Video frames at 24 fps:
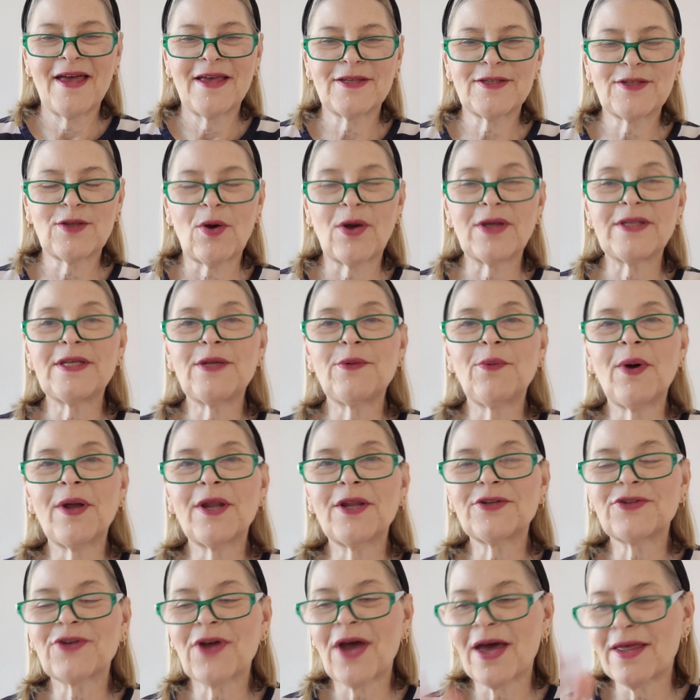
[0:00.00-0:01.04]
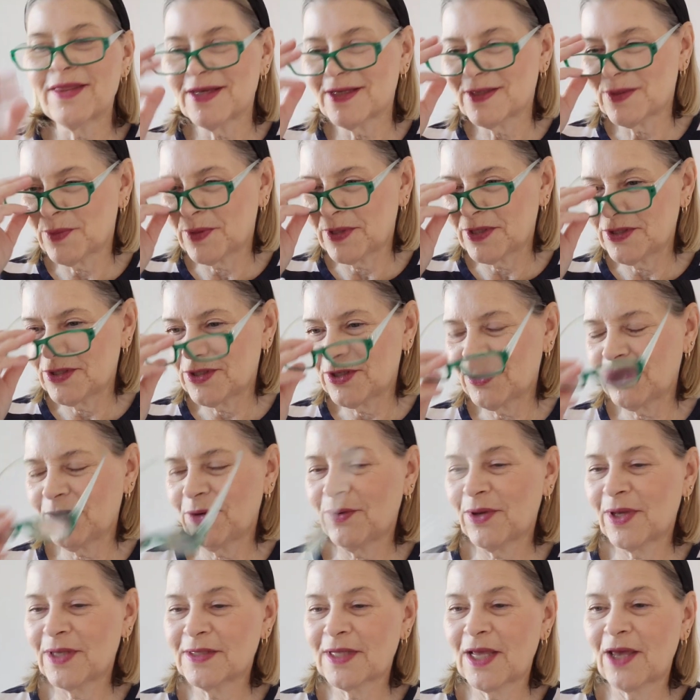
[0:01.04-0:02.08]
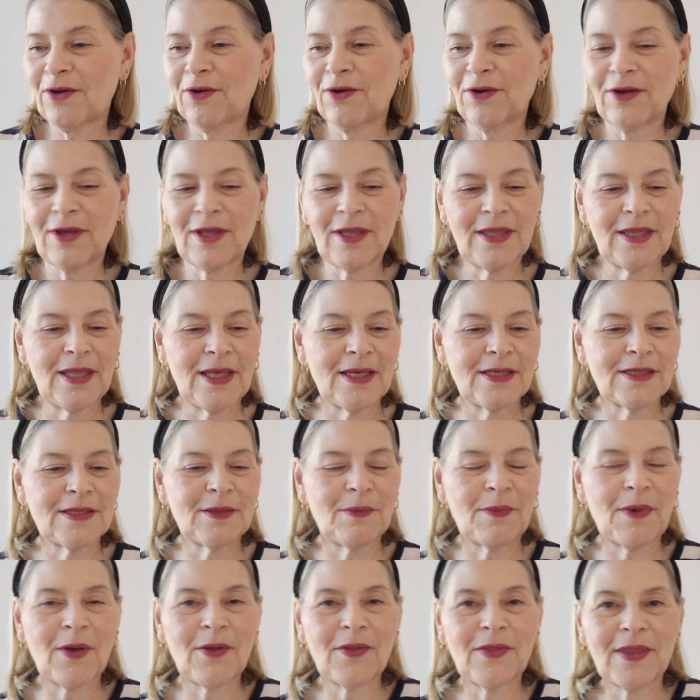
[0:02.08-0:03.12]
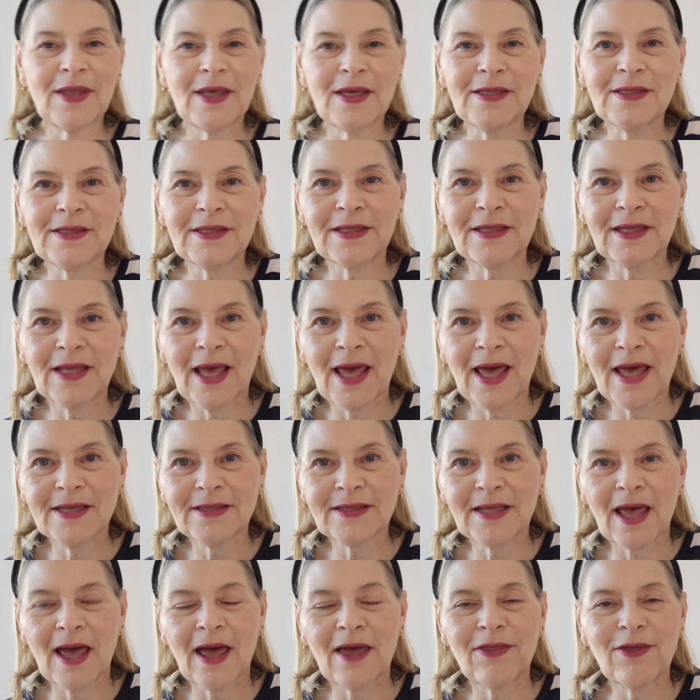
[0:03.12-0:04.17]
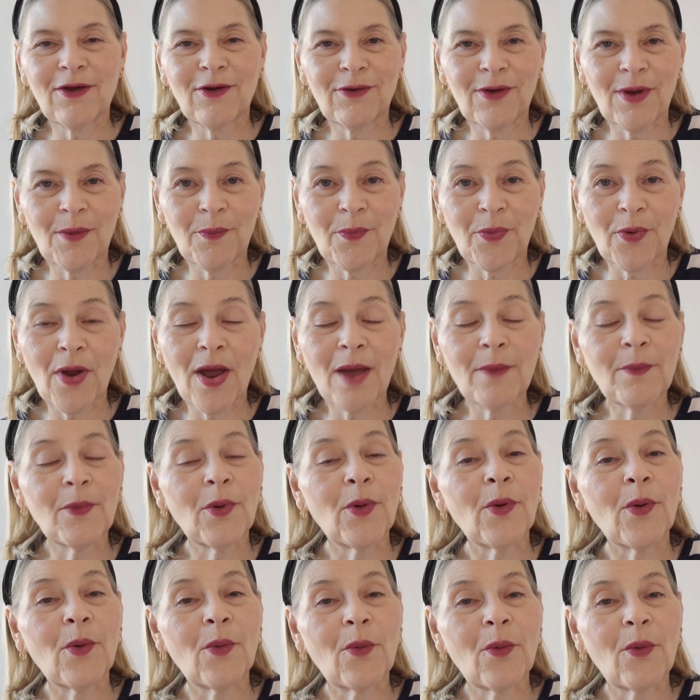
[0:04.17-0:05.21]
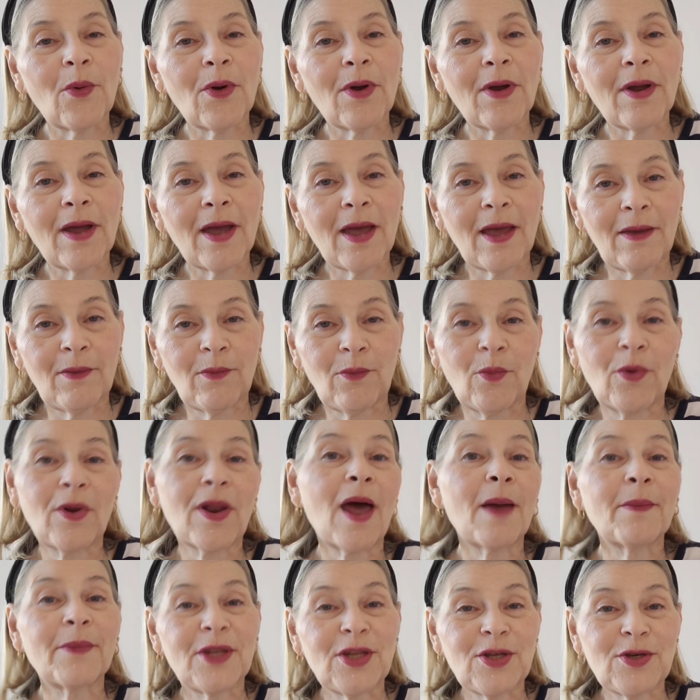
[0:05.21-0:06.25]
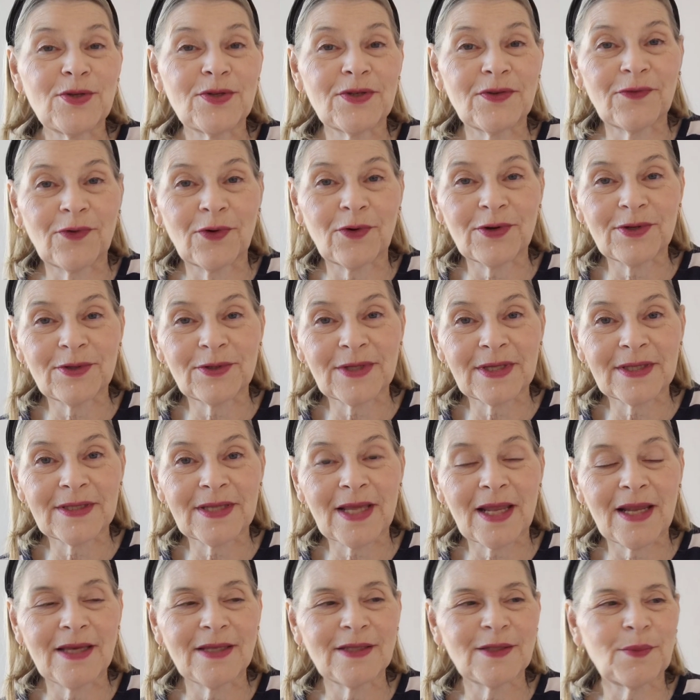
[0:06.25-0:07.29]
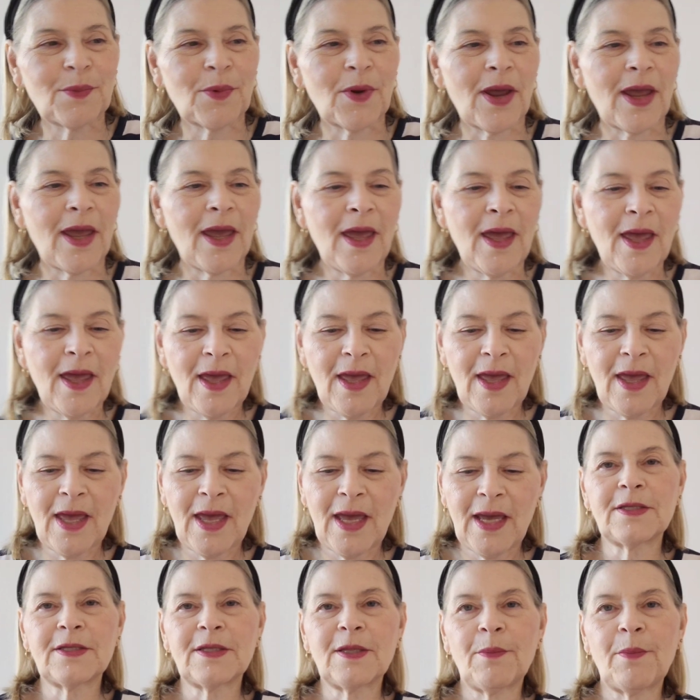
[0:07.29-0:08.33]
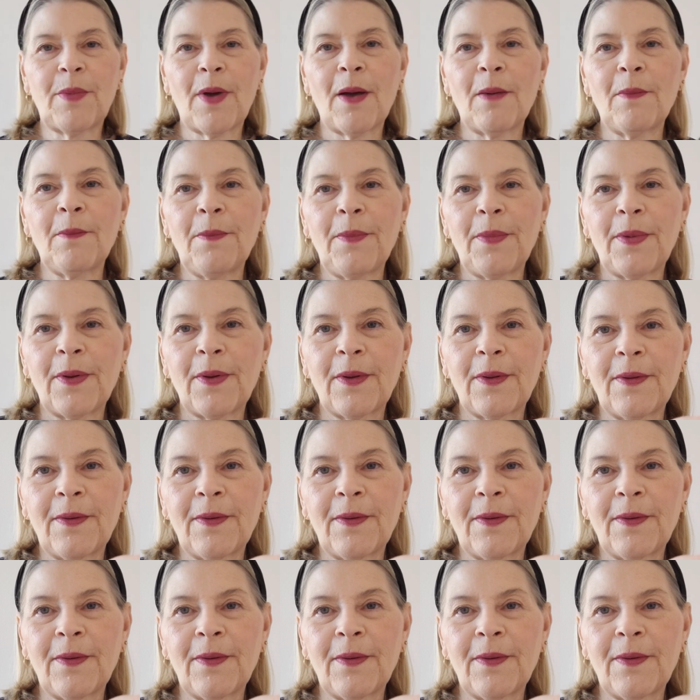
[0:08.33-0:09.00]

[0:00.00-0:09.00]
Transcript: So I did want to try this one too because I heard good things about this as either a primer or what I'm going to use it for is a setting spray. It's the pump.